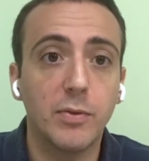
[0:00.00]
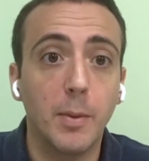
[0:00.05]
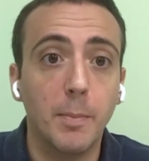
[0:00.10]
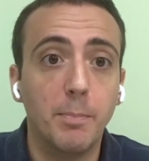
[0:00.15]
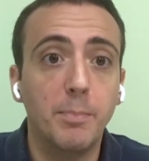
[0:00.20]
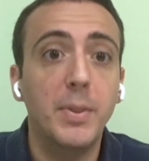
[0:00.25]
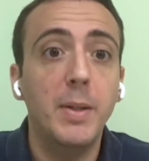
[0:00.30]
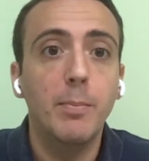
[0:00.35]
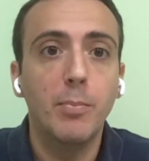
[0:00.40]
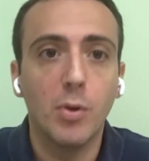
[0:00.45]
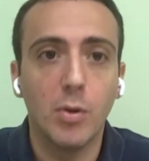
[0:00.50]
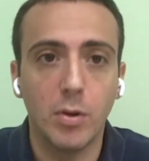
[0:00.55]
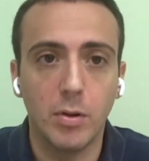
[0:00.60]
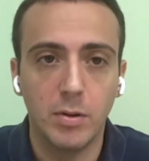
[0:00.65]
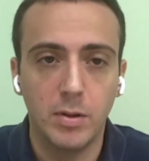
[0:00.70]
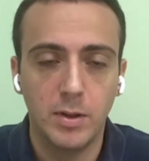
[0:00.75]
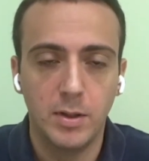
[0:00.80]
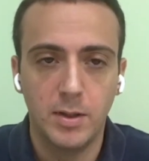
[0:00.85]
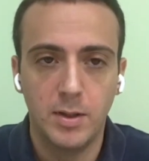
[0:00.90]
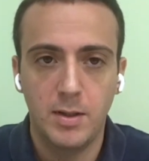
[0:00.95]
people
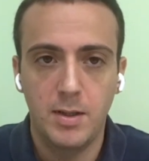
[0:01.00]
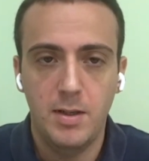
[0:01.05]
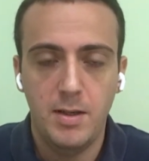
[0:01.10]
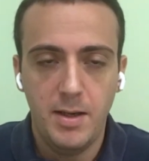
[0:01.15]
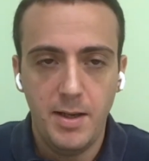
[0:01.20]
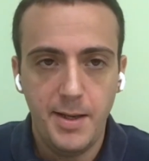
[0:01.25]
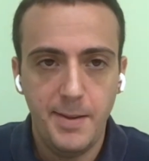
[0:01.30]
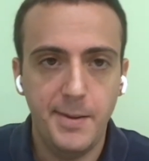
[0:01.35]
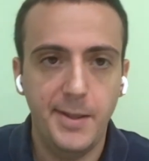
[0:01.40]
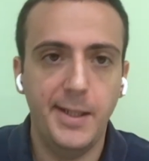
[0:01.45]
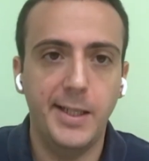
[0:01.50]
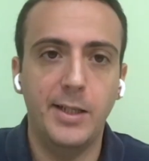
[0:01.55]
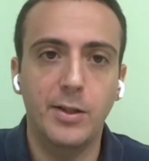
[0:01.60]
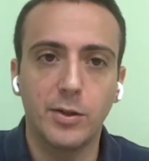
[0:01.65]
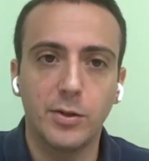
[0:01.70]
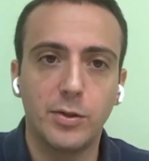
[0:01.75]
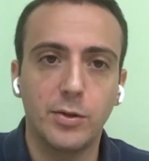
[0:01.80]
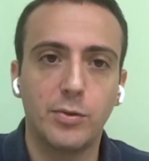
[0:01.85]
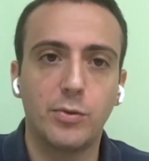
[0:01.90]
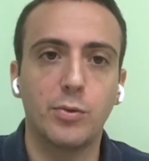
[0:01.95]
in
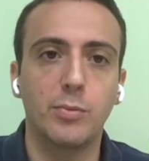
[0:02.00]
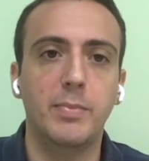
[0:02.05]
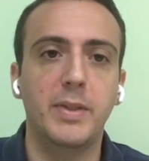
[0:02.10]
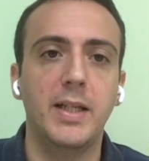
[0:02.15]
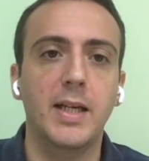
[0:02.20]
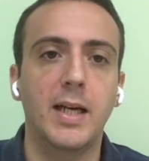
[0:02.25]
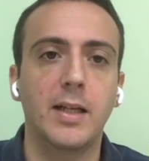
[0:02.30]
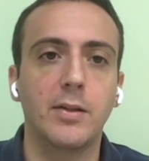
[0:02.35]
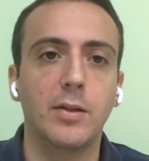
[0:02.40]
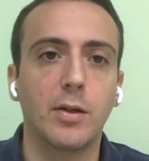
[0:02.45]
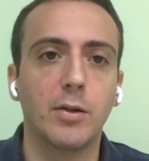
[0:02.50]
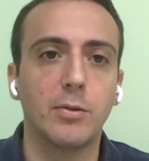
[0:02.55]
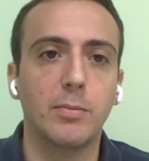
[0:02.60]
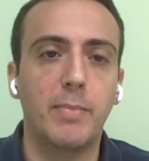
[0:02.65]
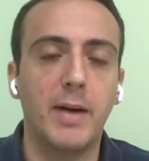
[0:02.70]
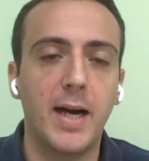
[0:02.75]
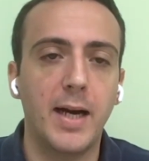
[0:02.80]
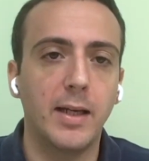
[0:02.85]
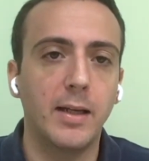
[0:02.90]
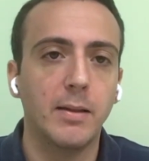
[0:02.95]
order to be handled
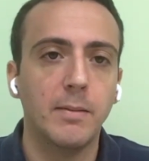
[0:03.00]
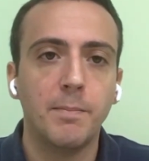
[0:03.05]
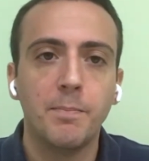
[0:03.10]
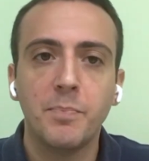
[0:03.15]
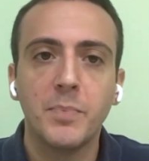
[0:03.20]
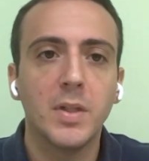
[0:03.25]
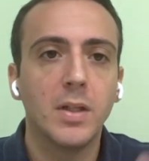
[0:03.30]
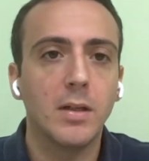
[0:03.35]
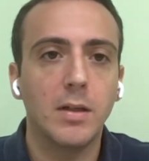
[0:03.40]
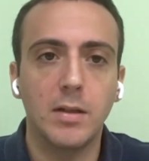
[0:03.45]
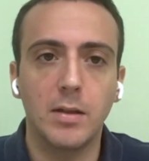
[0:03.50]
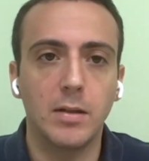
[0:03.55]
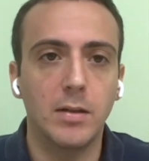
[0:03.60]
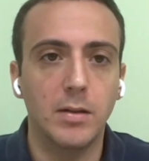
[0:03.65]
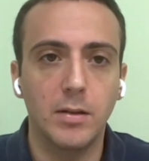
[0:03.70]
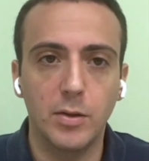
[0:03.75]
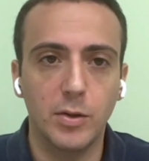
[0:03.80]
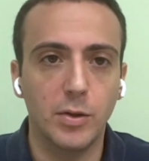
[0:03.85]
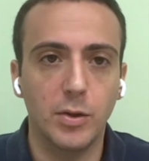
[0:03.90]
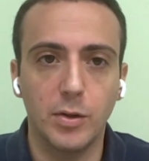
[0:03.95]
by
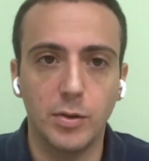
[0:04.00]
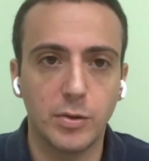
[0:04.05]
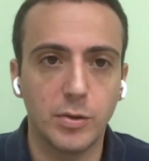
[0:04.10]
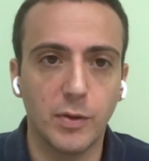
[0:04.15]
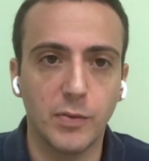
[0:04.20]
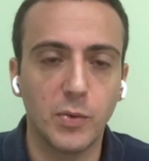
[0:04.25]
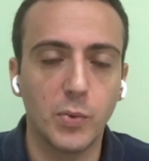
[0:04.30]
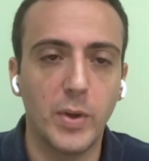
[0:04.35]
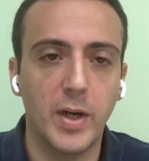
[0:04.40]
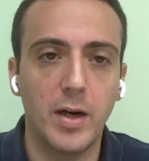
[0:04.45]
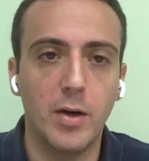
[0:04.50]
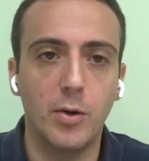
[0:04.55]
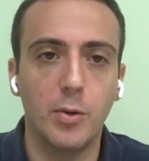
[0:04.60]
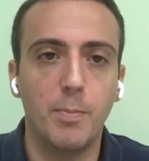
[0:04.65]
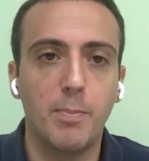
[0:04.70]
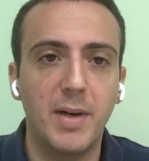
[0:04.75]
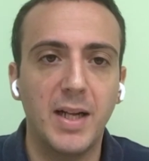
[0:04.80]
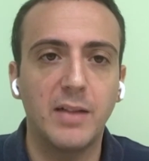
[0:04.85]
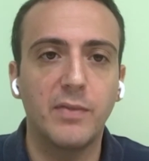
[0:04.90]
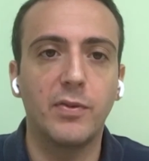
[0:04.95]
a software or a
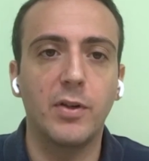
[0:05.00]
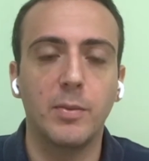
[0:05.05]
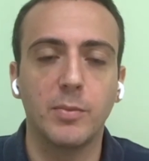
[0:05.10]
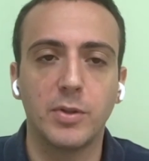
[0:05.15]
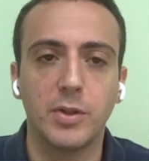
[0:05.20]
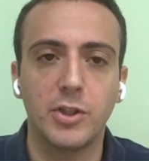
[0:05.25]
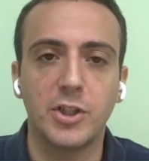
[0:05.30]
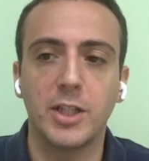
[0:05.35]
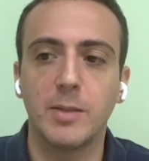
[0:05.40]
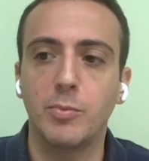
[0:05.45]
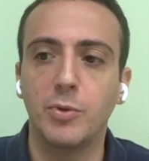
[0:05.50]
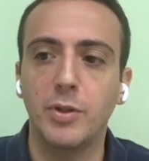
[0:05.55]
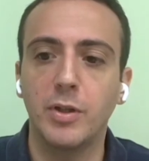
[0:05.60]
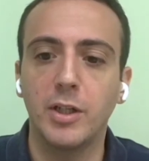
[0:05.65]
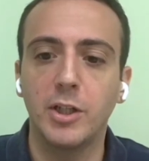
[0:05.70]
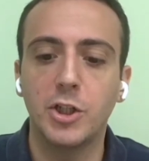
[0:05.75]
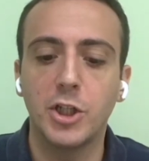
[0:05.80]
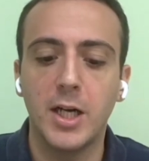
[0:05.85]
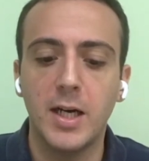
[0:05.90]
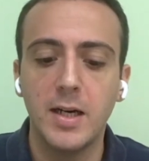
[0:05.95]
platform such as
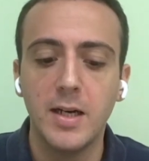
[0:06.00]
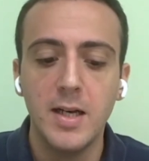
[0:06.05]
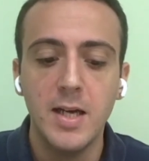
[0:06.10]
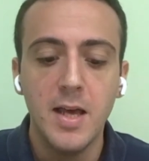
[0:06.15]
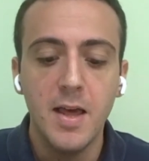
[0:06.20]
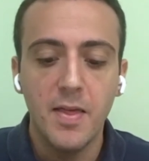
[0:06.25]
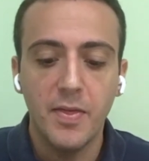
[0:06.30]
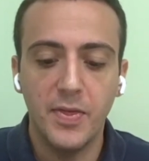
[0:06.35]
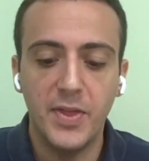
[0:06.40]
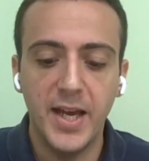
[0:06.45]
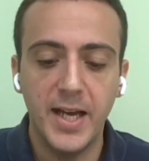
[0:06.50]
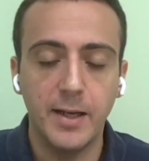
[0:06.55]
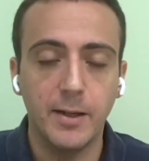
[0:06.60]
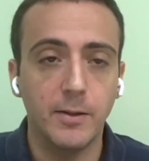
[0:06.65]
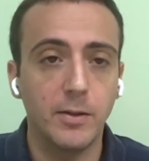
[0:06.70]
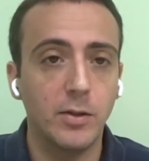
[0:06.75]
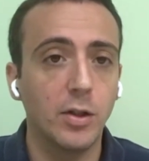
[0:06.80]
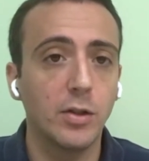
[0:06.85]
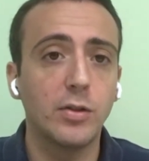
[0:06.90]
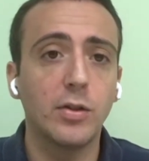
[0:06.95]
BrioHR,
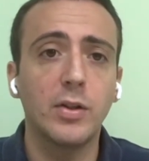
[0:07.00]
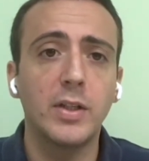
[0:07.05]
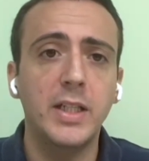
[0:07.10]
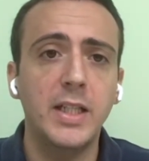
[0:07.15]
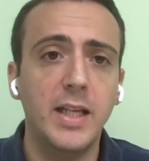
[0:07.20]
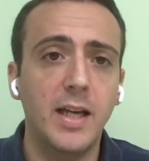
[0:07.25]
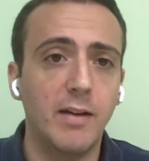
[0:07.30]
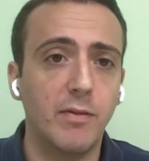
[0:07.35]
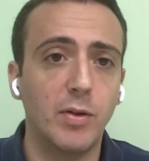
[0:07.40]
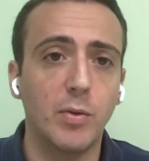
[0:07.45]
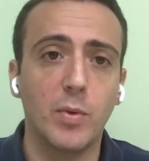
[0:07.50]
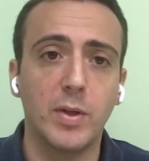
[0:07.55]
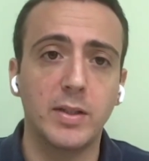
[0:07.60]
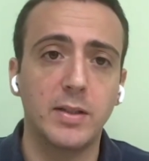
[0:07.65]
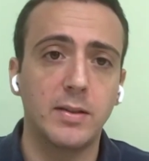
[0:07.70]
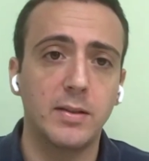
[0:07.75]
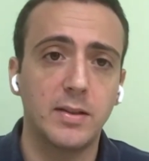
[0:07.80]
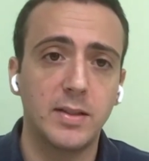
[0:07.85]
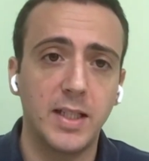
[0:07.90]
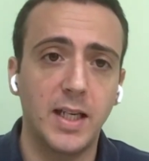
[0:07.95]
then not only
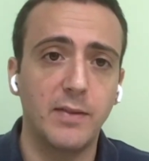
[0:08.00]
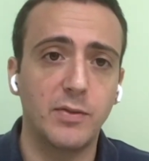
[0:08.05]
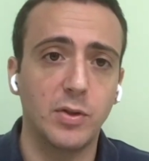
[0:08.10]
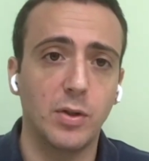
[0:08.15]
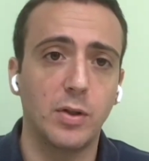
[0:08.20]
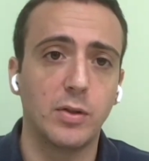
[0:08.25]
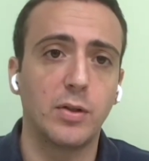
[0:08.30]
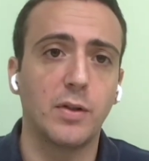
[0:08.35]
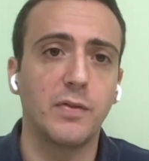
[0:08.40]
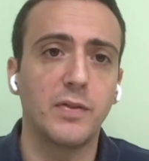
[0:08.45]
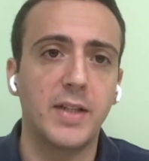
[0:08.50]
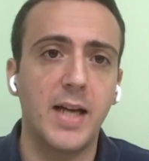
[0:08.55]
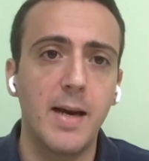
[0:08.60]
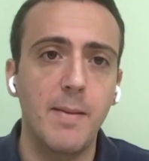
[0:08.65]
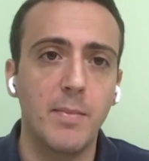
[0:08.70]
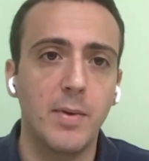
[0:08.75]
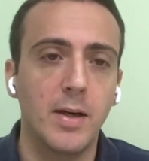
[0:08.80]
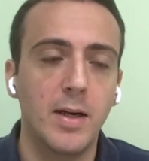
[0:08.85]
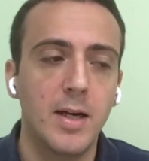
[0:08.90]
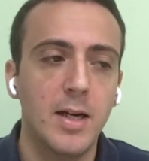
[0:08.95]
everyone saves a lot of
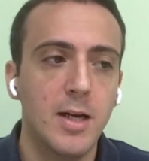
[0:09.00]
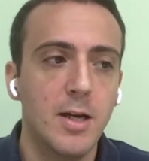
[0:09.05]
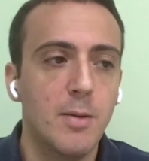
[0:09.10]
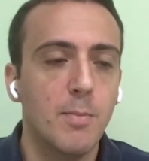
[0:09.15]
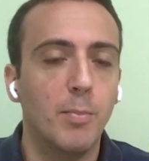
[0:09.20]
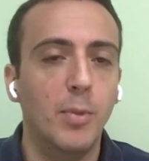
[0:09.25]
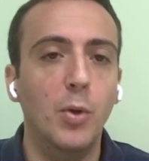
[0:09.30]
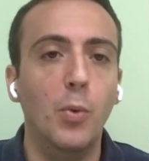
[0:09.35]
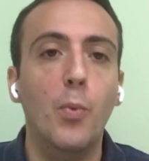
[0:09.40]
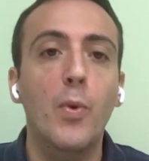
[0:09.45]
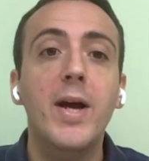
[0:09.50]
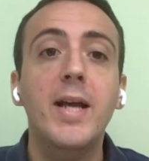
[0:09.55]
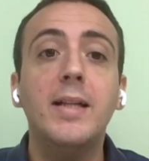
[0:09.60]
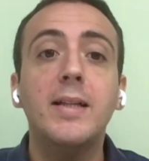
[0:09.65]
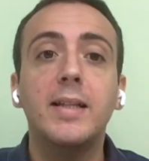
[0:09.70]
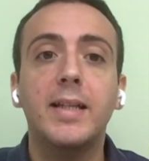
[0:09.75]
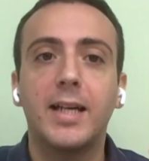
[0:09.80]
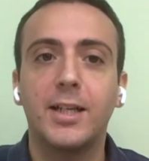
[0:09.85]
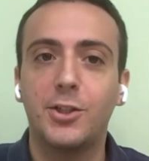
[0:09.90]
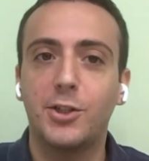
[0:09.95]
time, but when
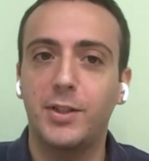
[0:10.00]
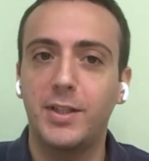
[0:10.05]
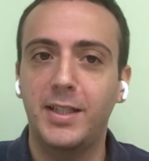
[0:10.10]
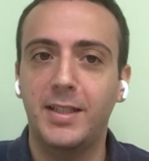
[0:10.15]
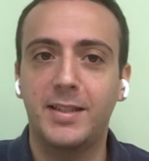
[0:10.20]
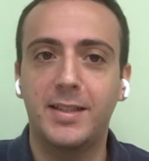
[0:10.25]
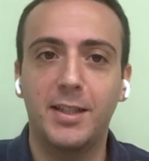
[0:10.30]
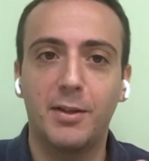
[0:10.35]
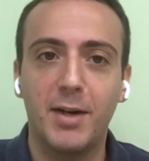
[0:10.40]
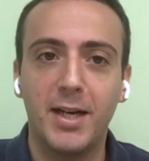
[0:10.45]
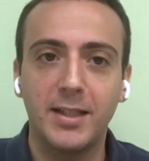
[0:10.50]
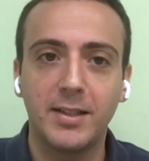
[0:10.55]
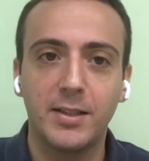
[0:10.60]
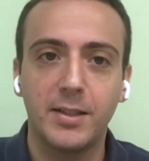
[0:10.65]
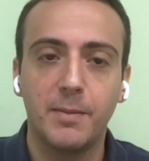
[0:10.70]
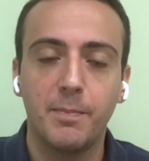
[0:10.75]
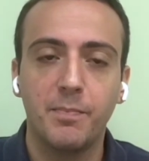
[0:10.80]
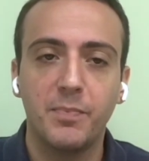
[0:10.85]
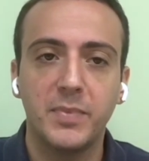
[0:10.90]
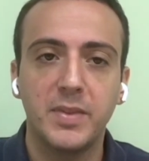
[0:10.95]
they actually interact,
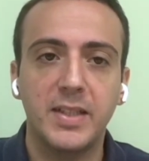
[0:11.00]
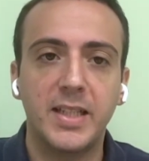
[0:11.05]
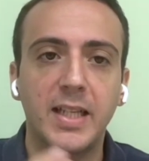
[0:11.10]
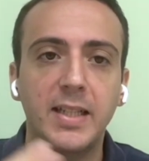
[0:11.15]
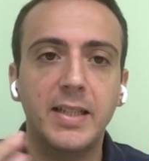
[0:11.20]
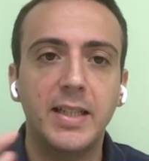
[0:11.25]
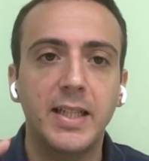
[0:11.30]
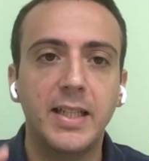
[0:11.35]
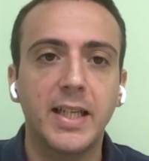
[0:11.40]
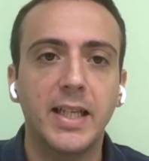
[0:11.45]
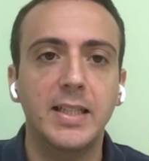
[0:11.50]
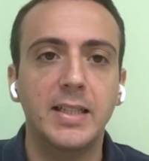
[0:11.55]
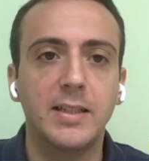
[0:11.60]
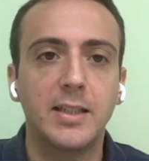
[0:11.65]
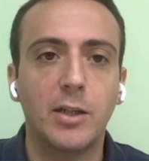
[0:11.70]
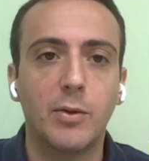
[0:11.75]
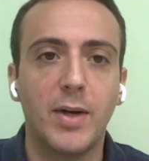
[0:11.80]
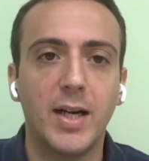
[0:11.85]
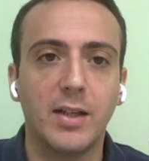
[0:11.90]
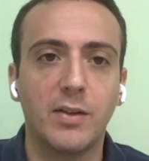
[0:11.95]
then they can
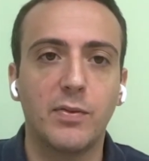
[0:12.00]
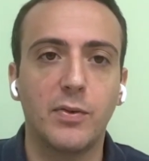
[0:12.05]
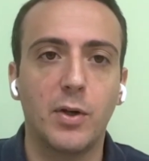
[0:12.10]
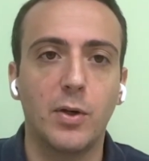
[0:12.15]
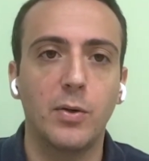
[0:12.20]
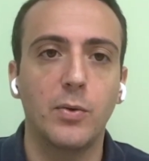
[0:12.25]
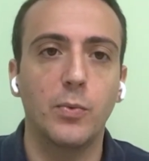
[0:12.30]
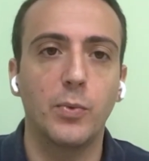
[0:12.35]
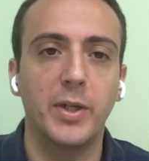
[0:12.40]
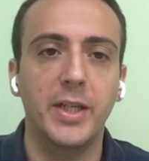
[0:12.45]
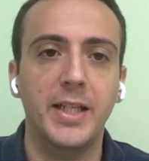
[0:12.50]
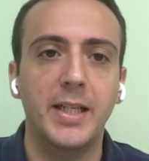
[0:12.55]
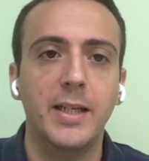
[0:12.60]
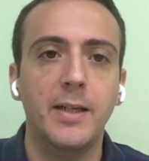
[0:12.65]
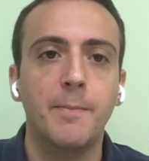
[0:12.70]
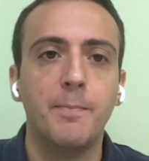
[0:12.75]
interact for really